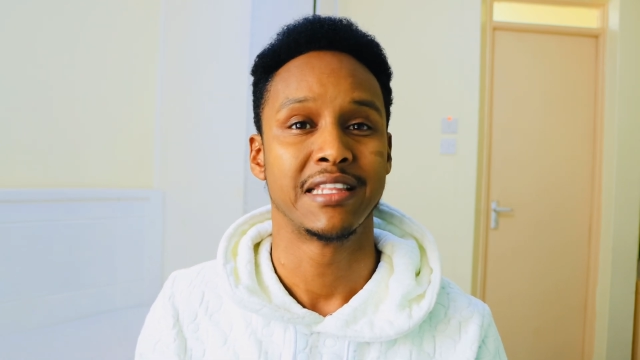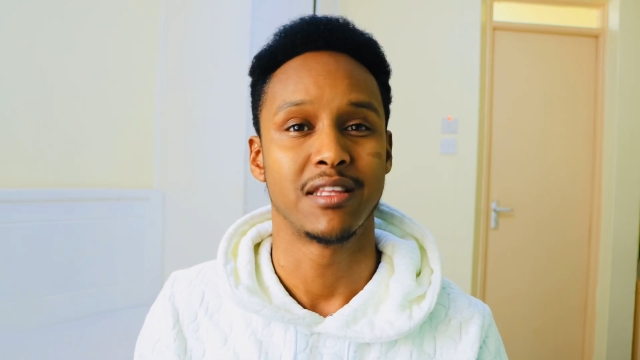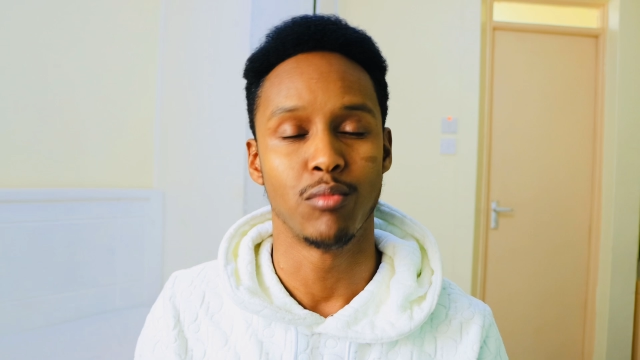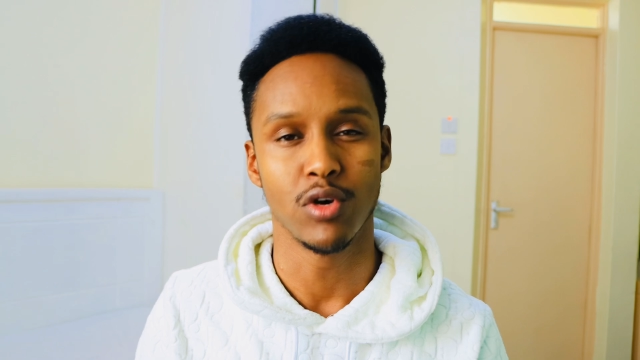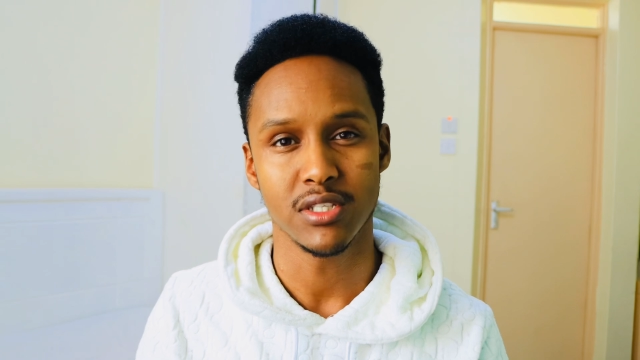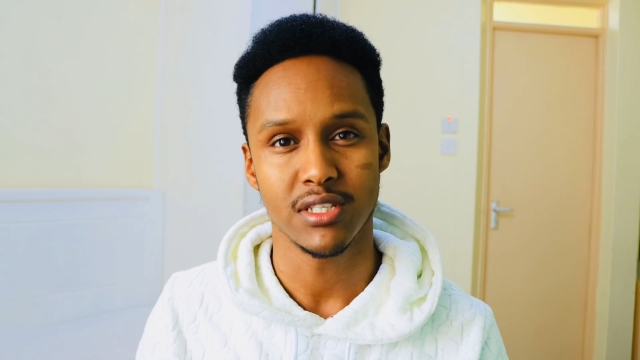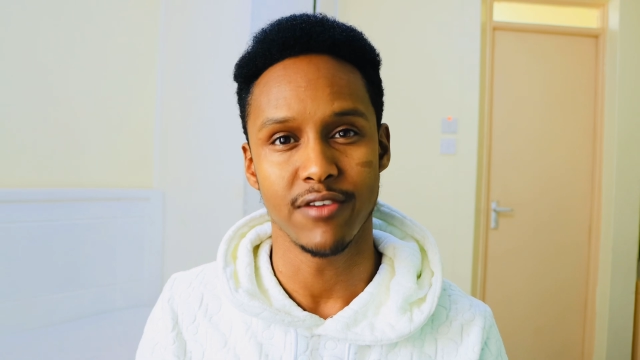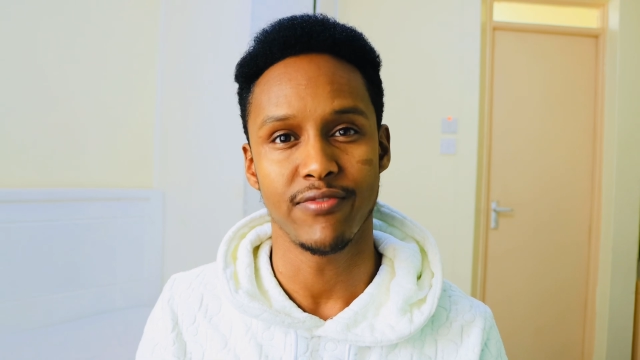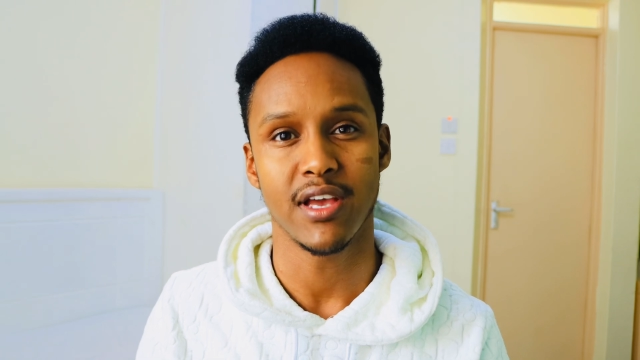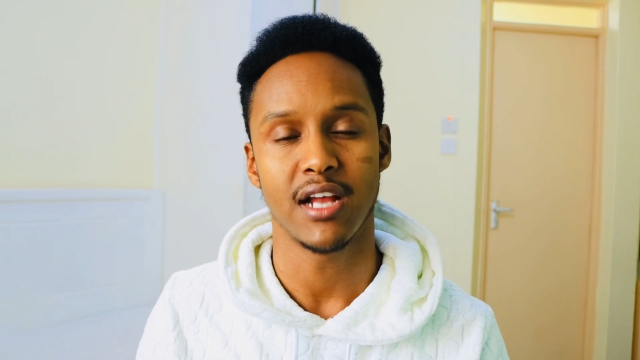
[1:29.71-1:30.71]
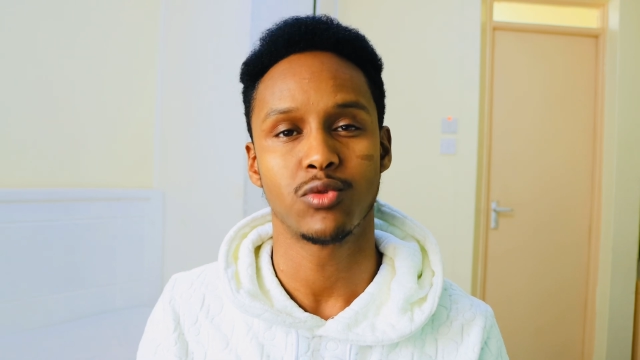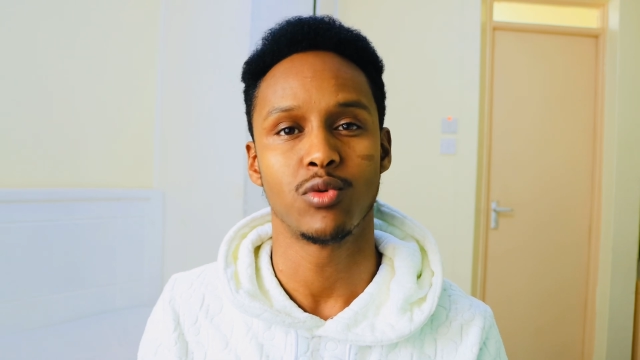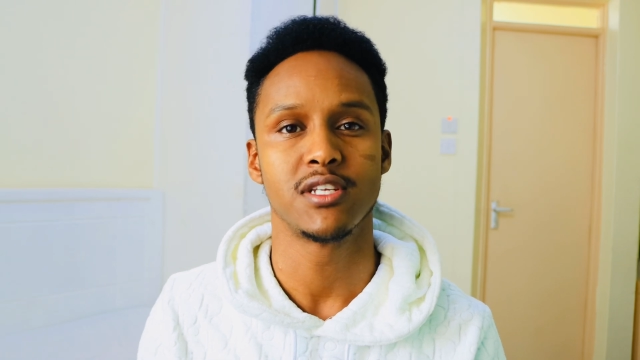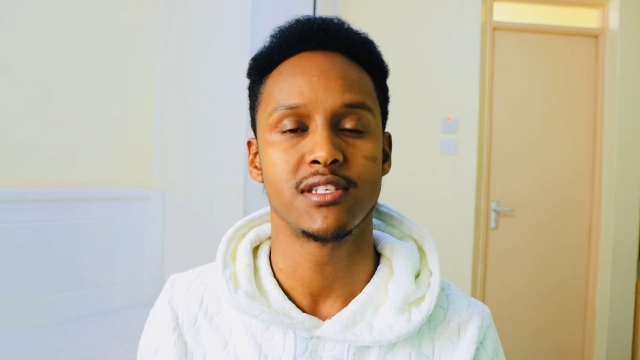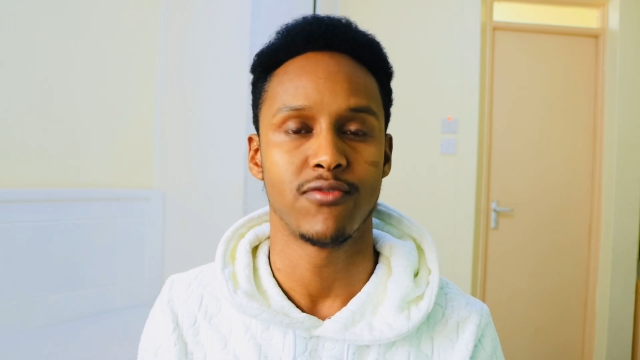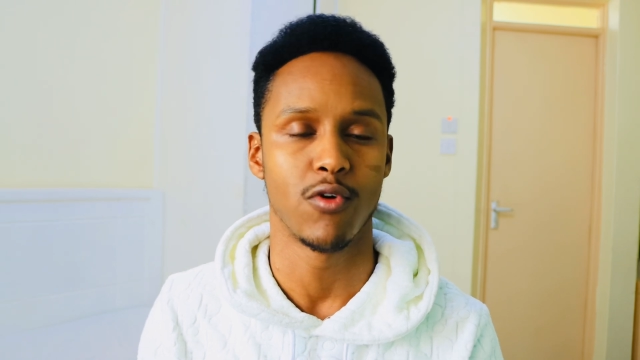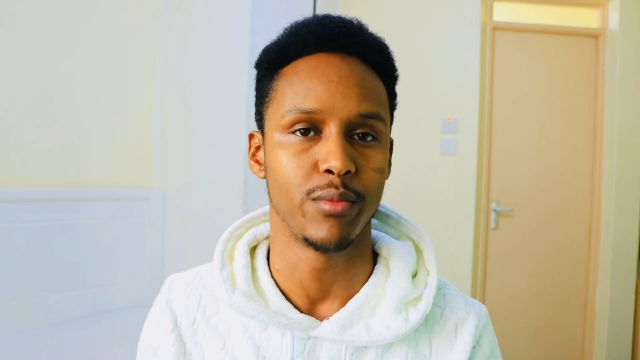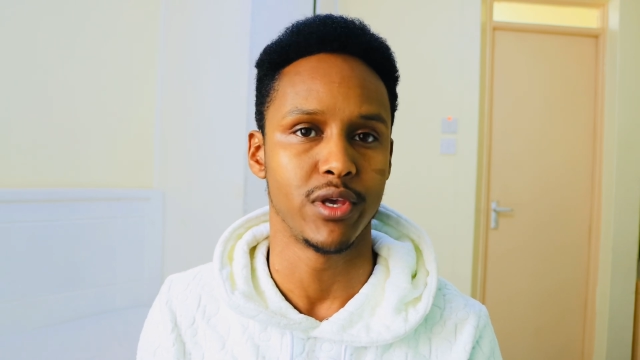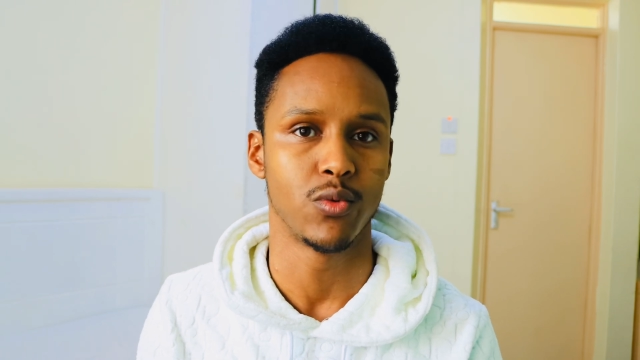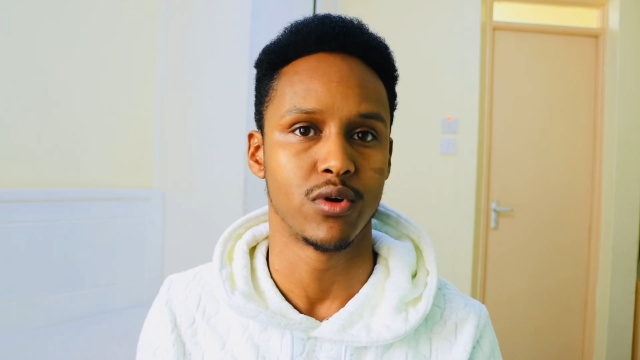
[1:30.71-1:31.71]
the most difficult ones for
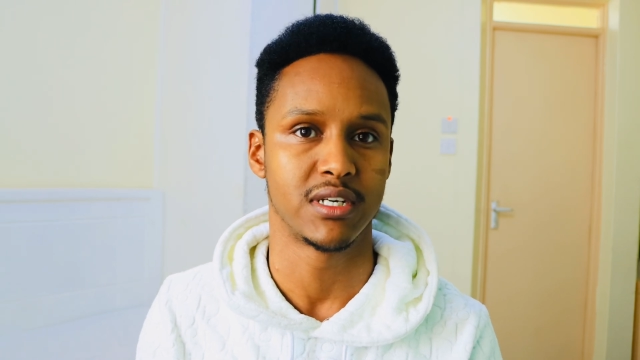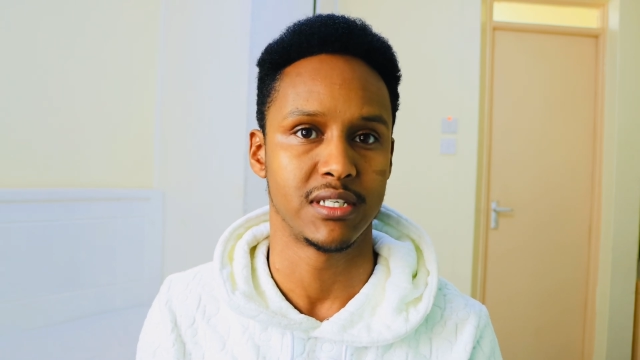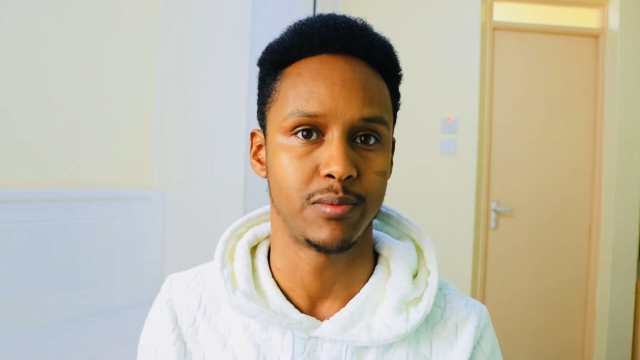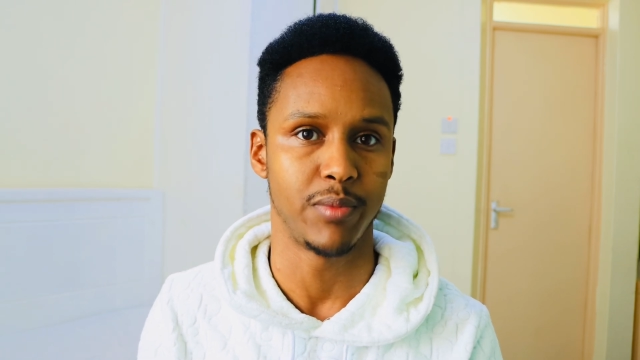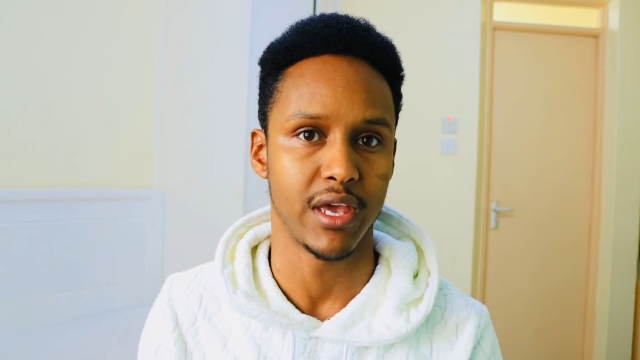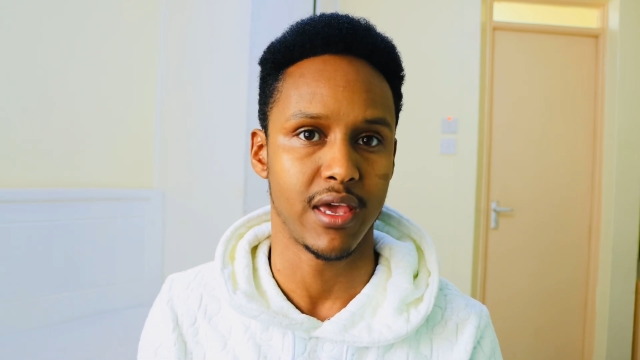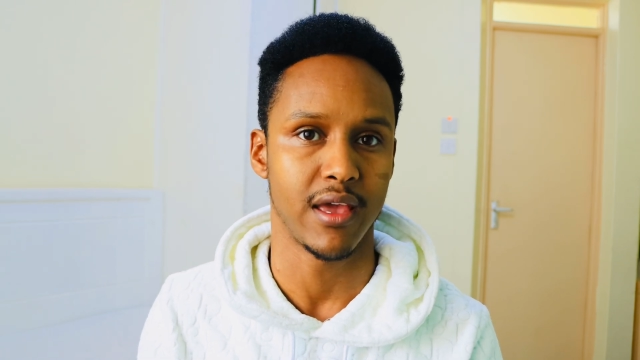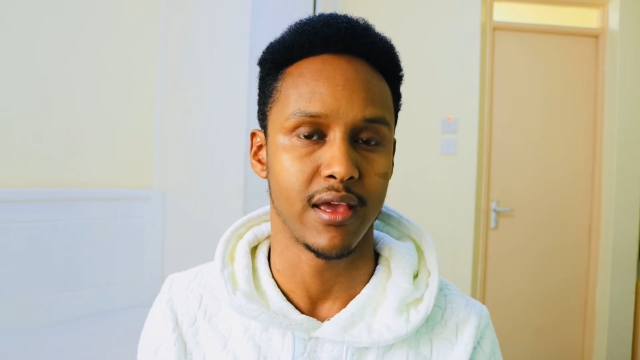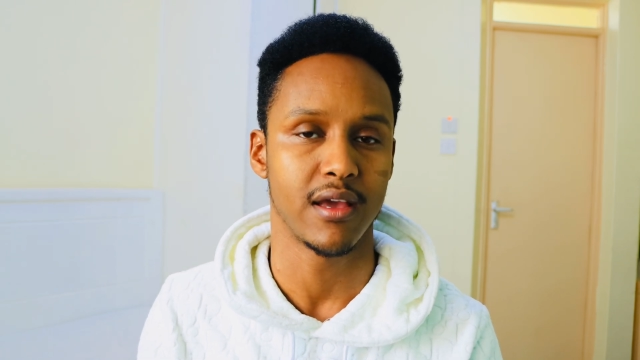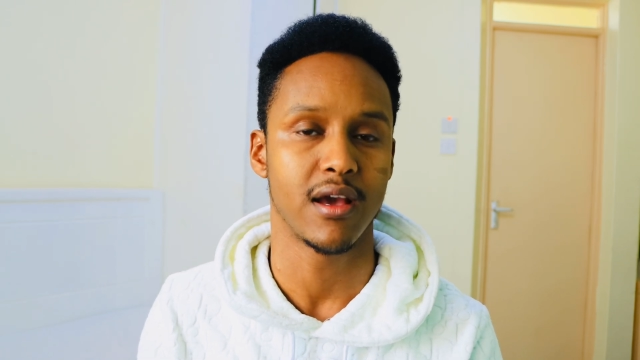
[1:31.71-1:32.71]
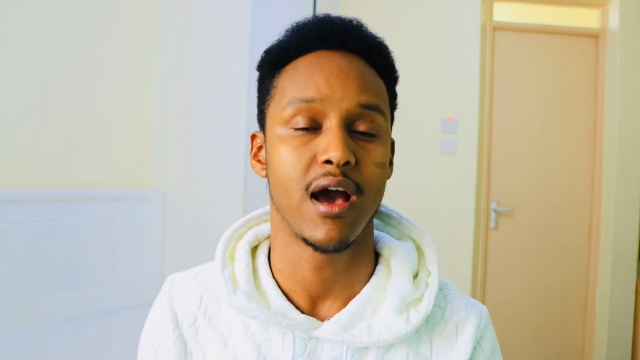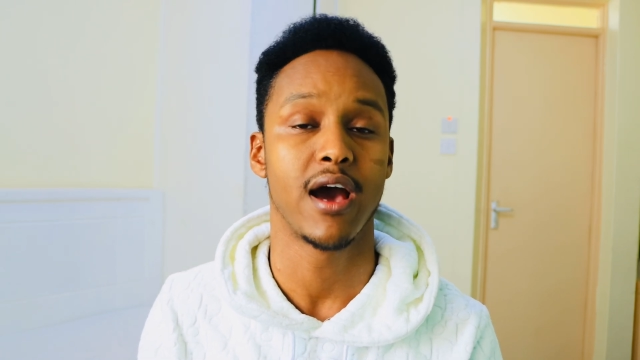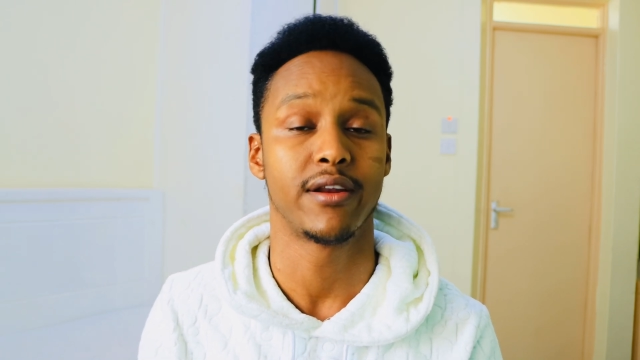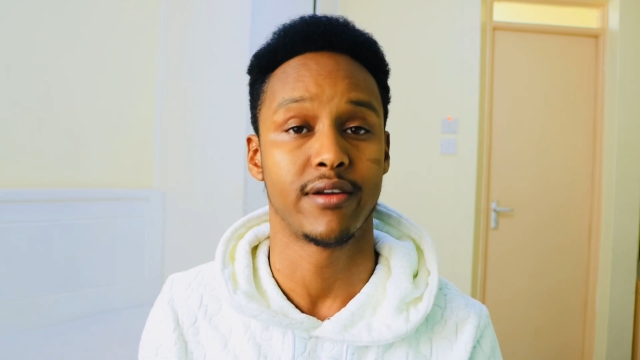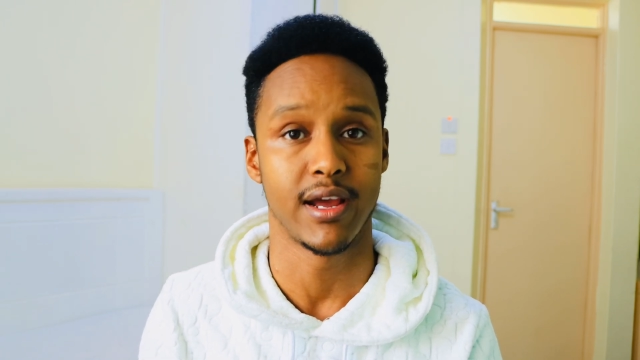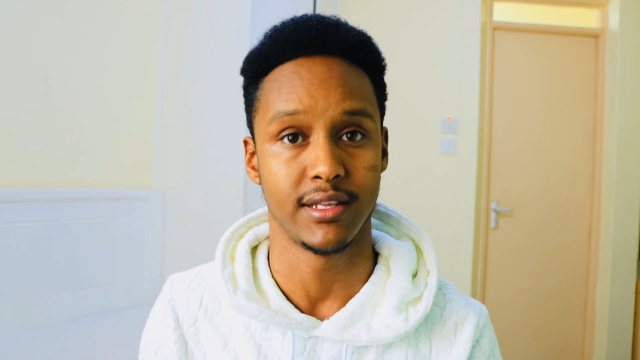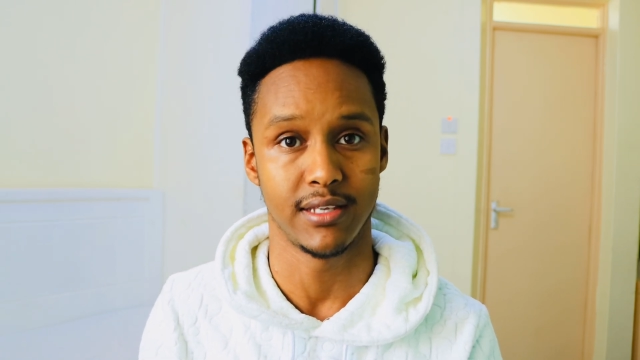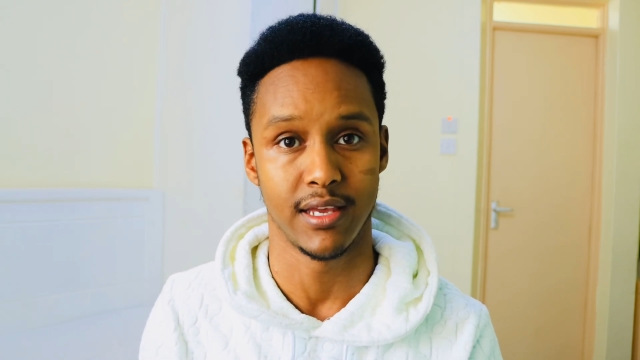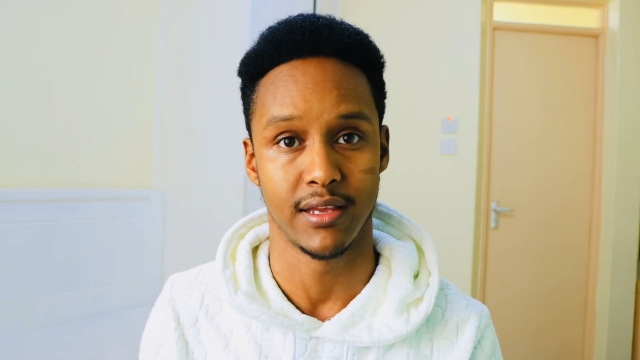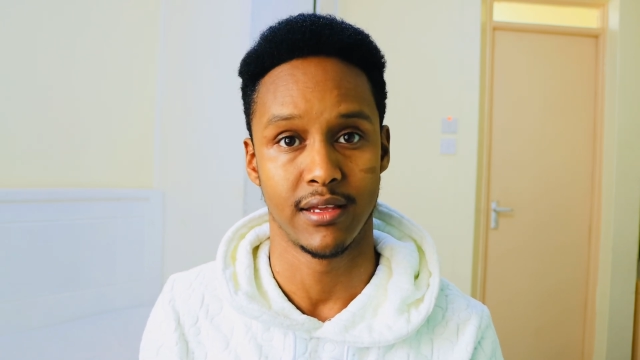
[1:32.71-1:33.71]
me were speaking and
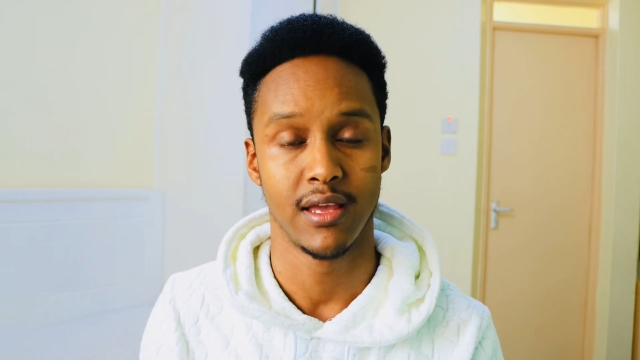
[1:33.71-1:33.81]
writing,